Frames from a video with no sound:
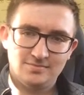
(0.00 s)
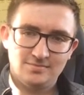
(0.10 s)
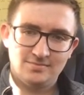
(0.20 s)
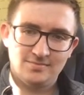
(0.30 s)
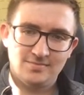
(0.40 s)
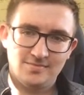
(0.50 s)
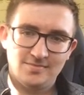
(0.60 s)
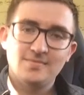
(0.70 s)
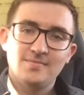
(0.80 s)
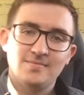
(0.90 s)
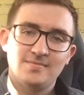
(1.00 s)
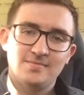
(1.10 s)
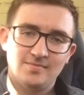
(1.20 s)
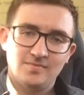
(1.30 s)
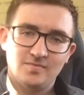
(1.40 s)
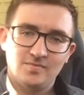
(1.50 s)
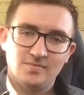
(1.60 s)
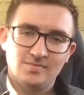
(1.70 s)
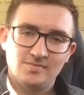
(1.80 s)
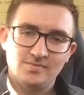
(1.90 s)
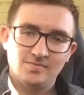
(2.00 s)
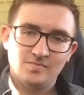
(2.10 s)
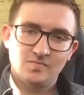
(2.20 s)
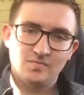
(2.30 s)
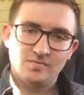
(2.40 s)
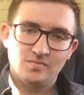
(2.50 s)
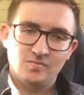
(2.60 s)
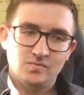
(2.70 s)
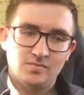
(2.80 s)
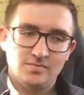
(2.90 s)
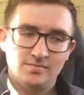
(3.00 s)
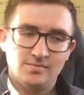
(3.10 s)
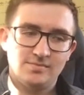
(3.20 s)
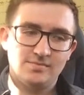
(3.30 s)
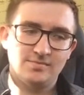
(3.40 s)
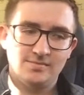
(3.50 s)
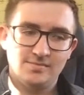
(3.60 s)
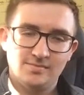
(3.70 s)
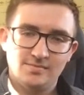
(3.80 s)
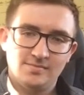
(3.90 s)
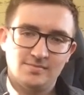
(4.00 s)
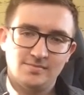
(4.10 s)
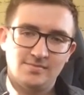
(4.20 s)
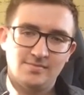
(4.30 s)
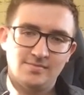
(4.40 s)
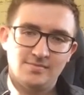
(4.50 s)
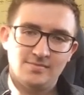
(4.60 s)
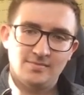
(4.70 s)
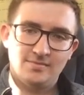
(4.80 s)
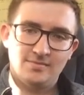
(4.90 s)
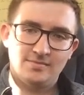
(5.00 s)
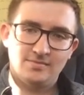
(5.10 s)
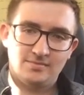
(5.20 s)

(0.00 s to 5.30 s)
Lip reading: (not speaking)